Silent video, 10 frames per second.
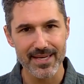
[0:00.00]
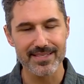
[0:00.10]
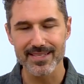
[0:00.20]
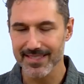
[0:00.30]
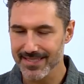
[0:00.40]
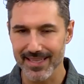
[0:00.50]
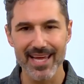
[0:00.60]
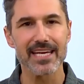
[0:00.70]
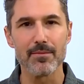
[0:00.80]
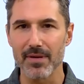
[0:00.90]
It's and it's a
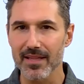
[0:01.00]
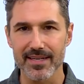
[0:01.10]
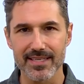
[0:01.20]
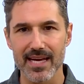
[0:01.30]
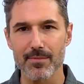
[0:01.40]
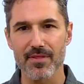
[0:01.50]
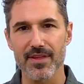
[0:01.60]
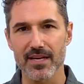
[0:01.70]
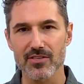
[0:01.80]
likability type of